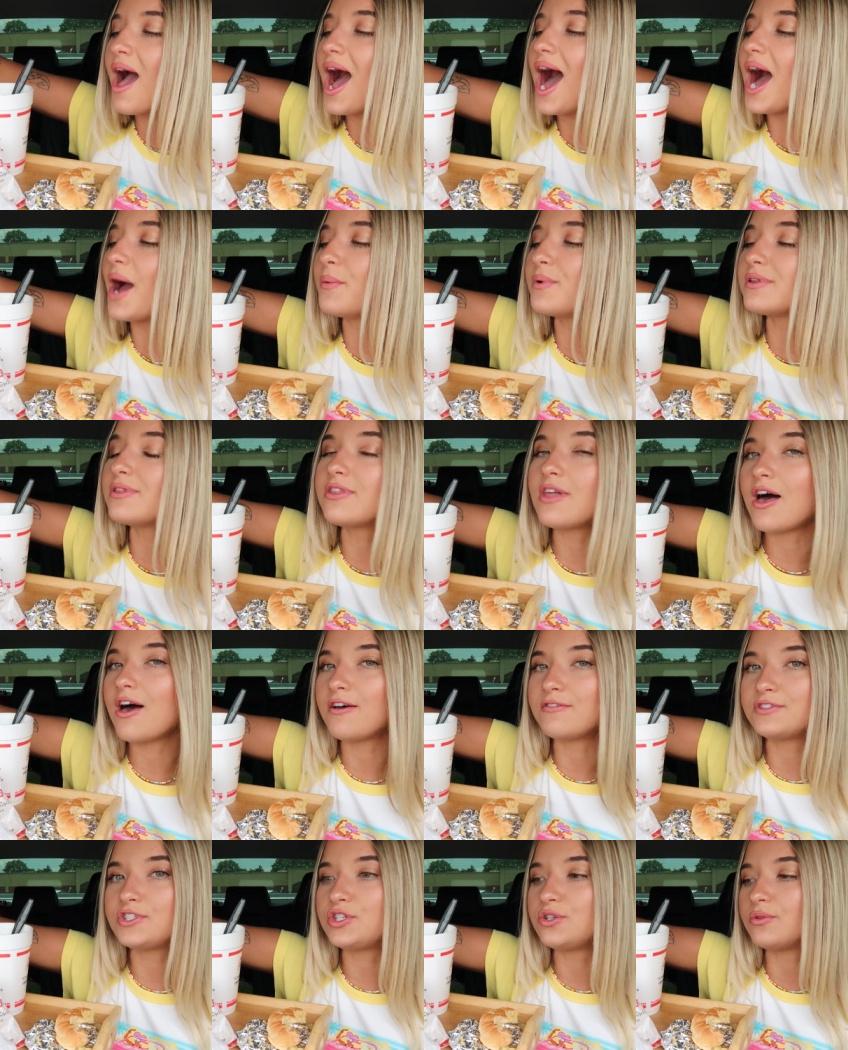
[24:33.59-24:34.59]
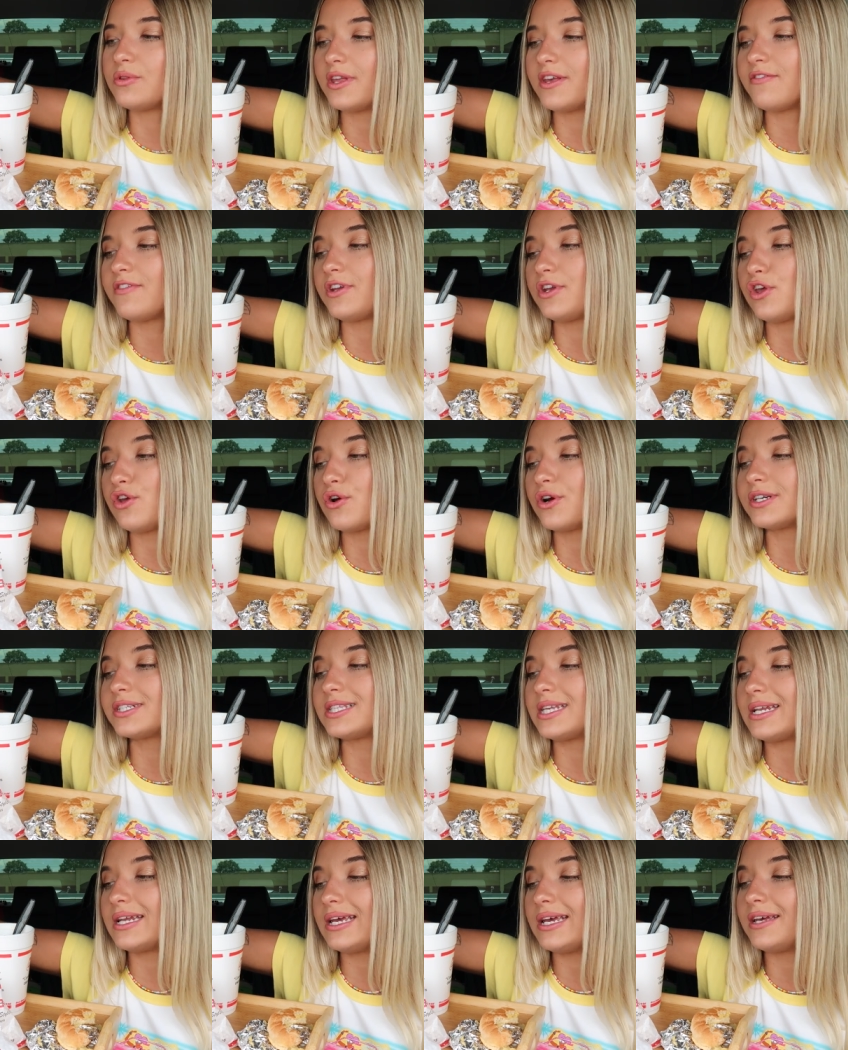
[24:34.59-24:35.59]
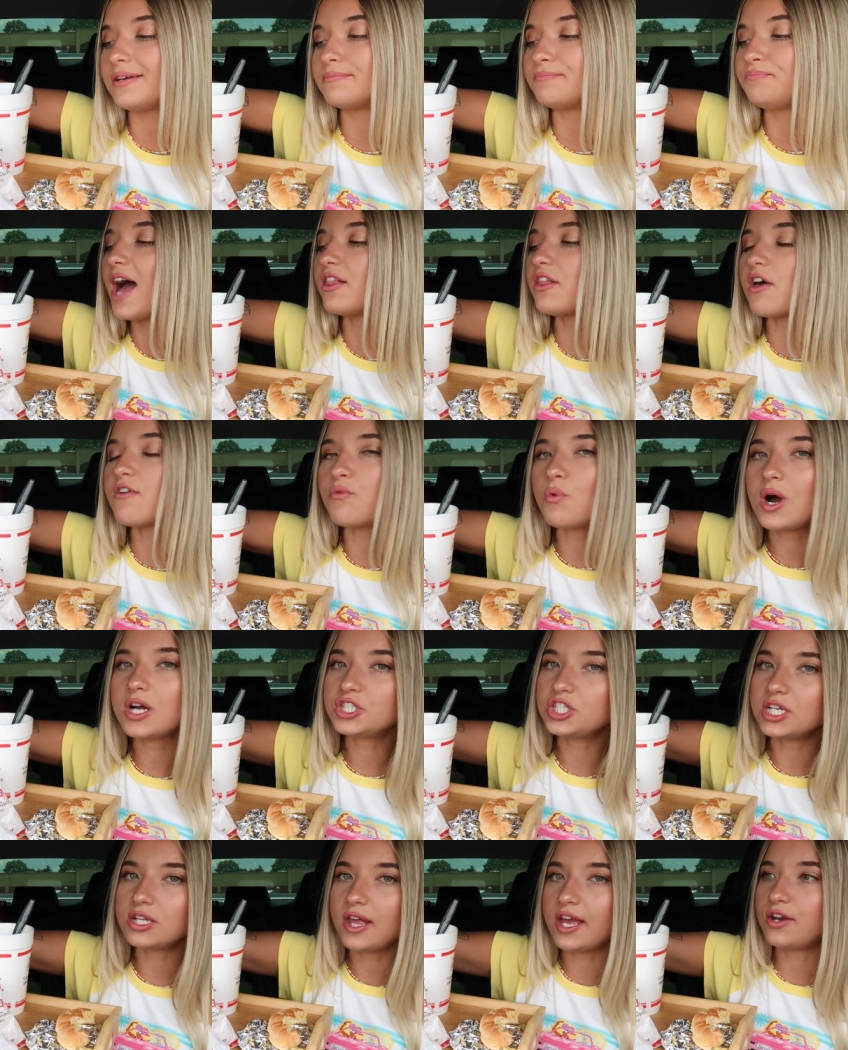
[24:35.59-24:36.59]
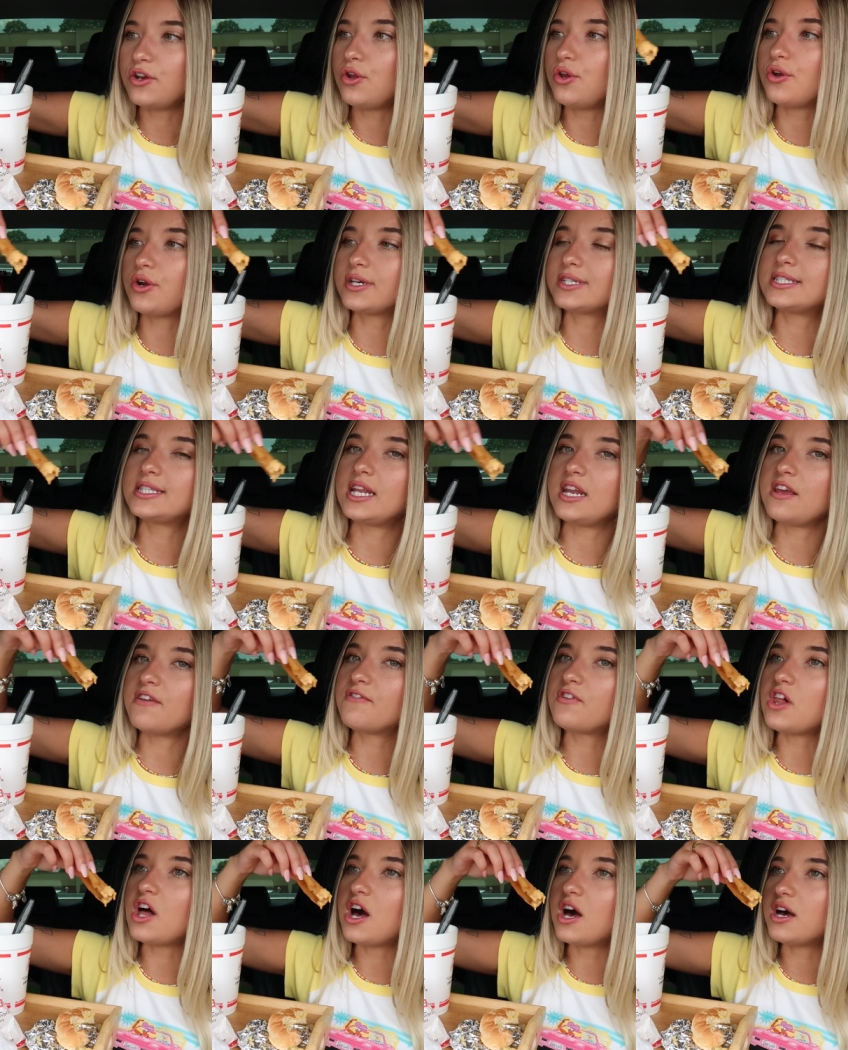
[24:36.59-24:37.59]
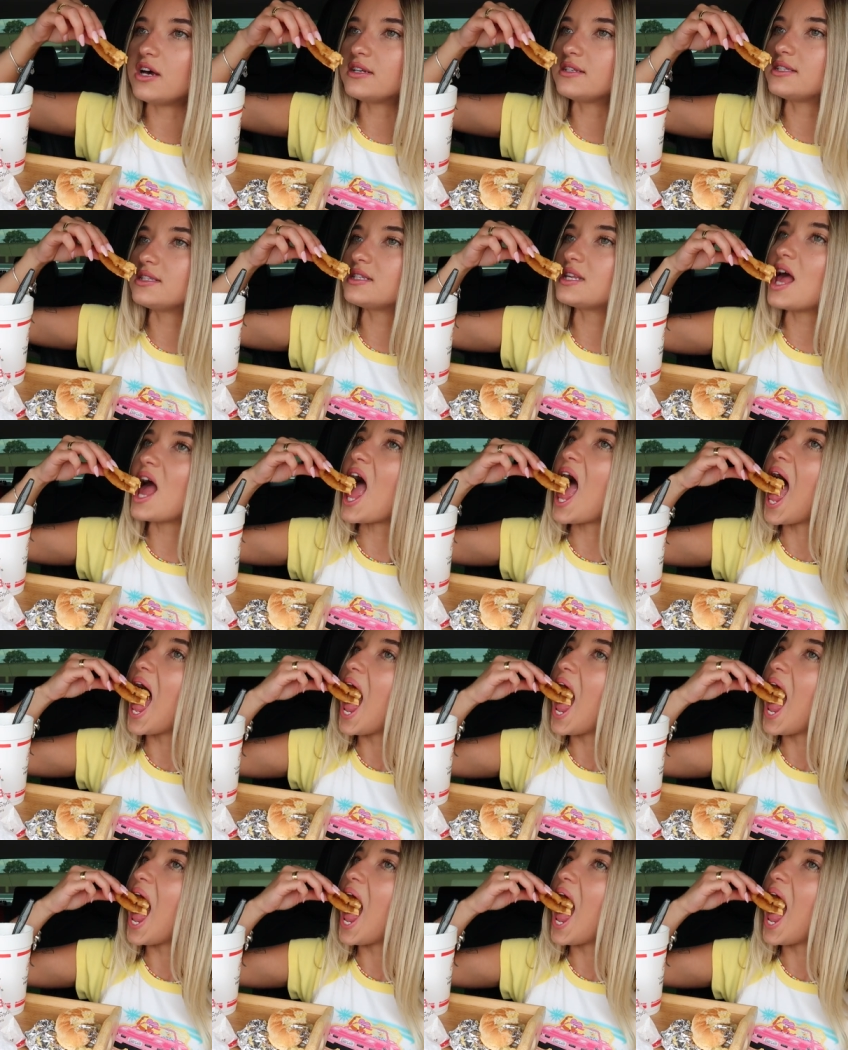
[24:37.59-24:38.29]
I would love to live in New York City. I love watching like New York City vlogs.